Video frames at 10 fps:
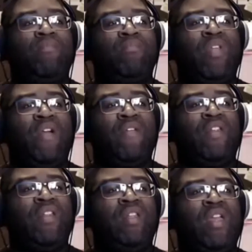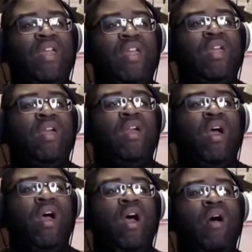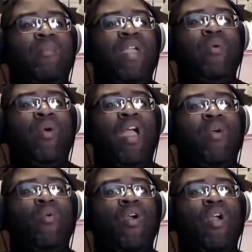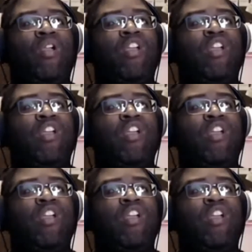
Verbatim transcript: definitely. Me, where I work,